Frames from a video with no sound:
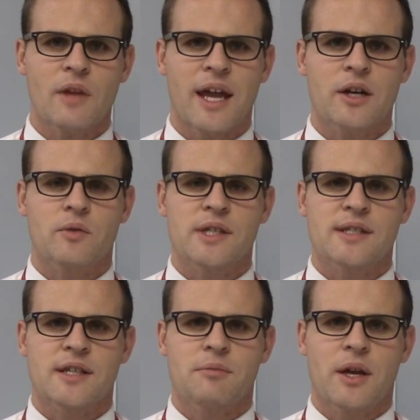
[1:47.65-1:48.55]
and at
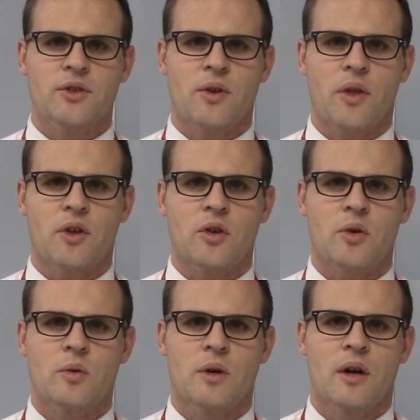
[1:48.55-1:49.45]
recess, make sure that
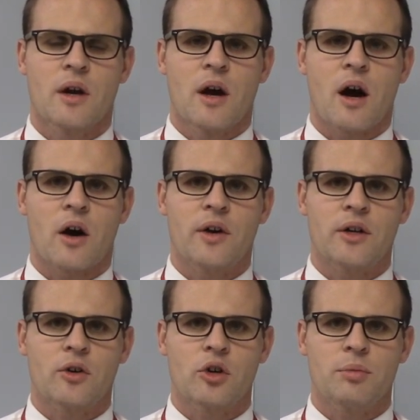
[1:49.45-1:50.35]
you are in
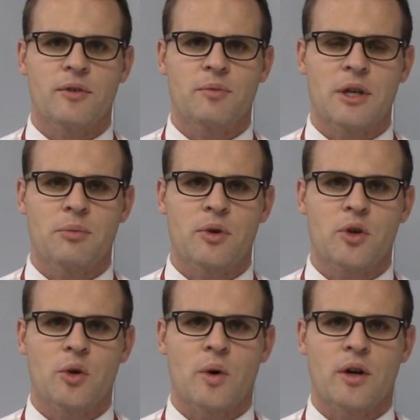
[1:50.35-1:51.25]
a group of people
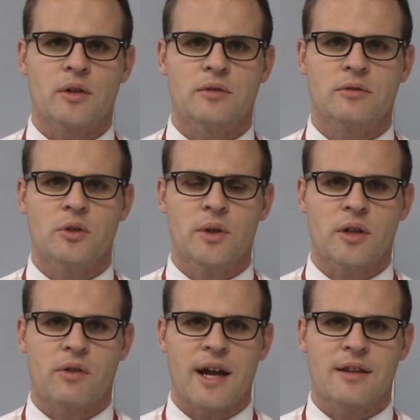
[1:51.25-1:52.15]
who are doing
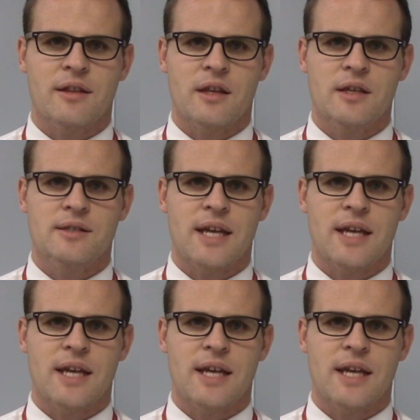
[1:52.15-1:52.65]
the right things.